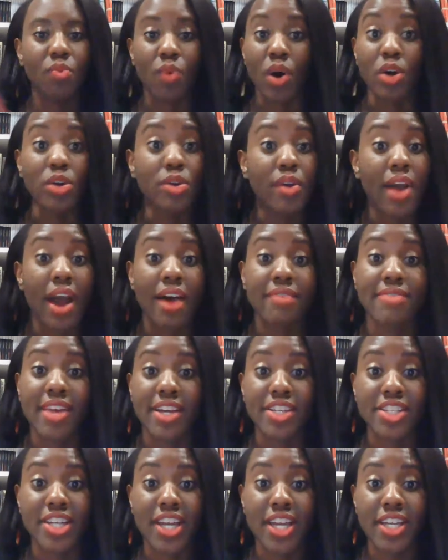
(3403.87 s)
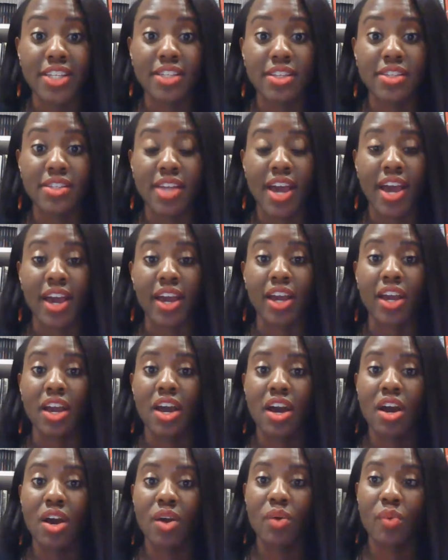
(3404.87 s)
Well, you have that chance to
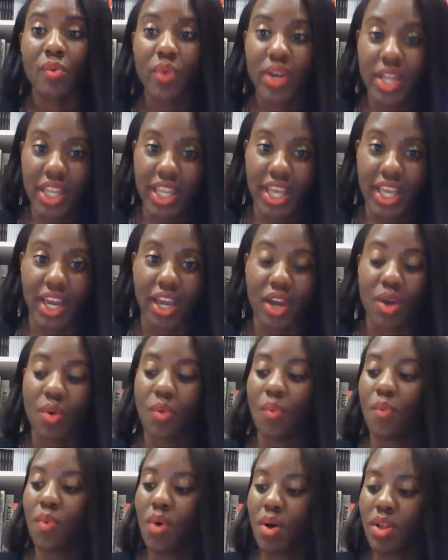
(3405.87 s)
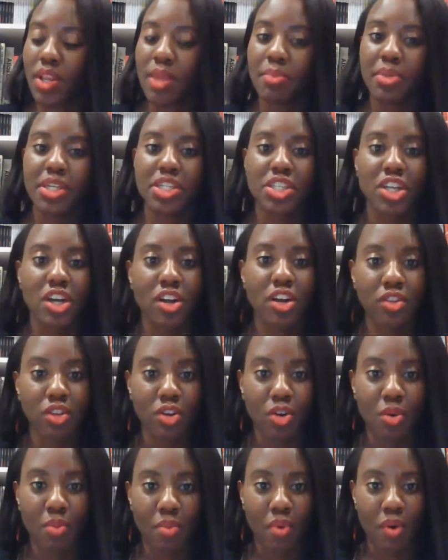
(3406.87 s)
say, really? Well, let me share a
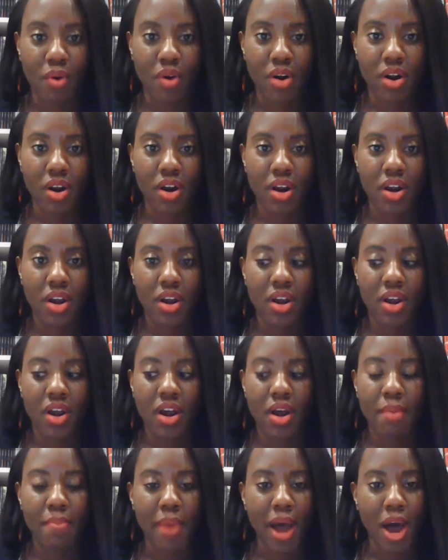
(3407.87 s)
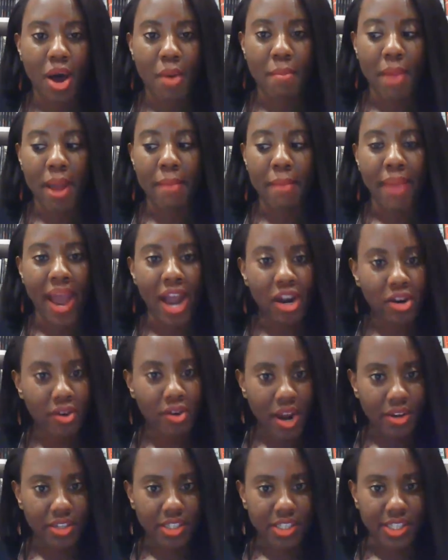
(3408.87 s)
little more about my
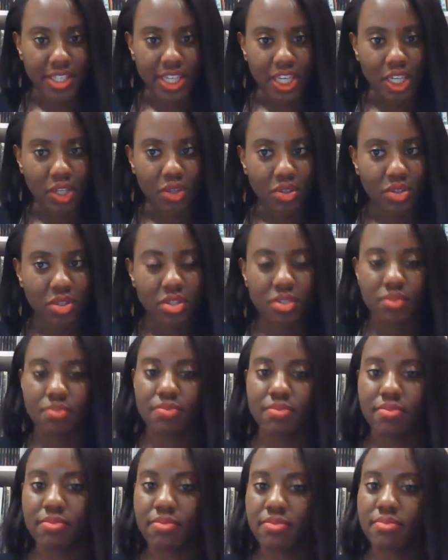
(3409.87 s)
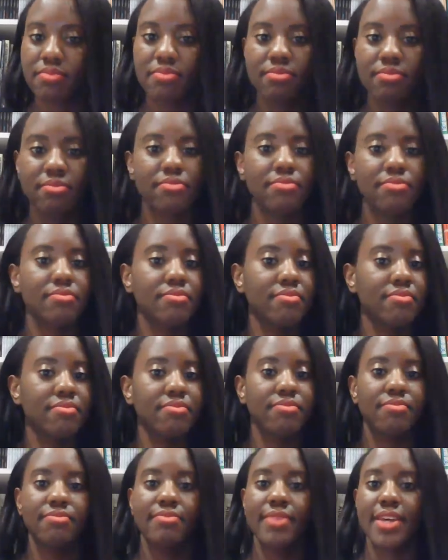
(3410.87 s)
background in sales.
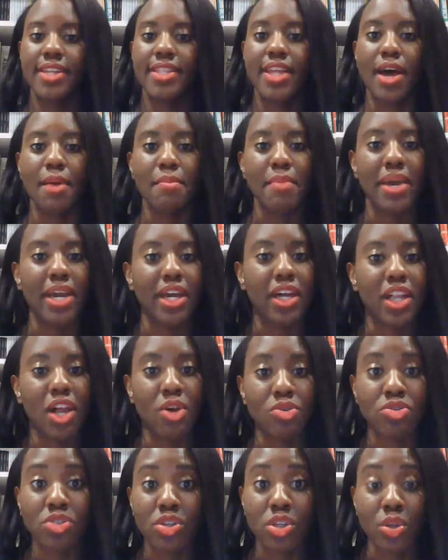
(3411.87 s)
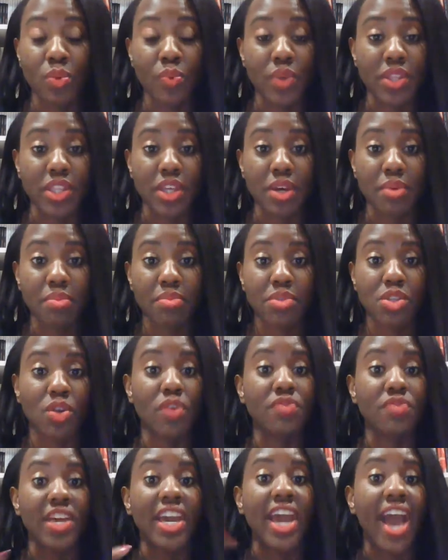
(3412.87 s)
And that may close the loop with them.
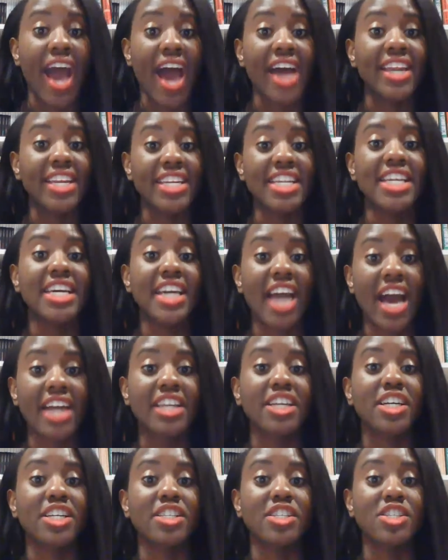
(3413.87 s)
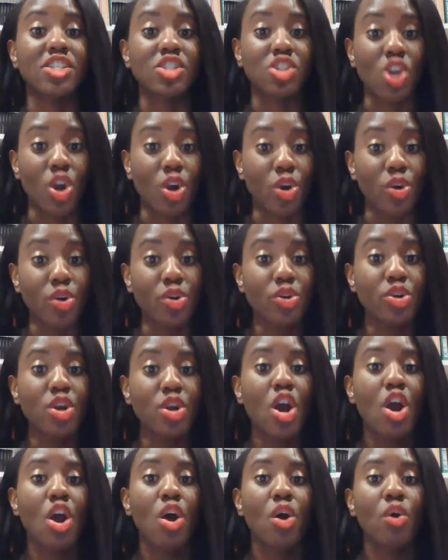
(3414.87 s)
So if they had any kind of
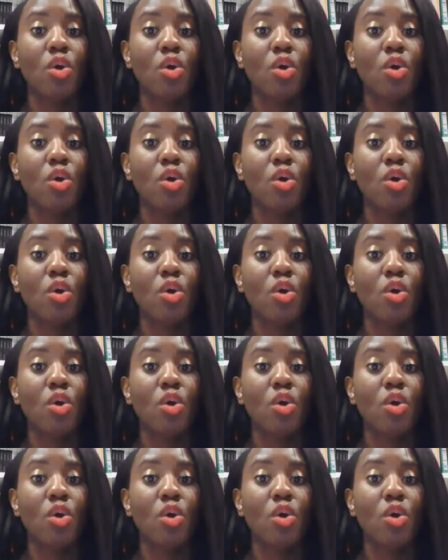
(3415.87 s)
concern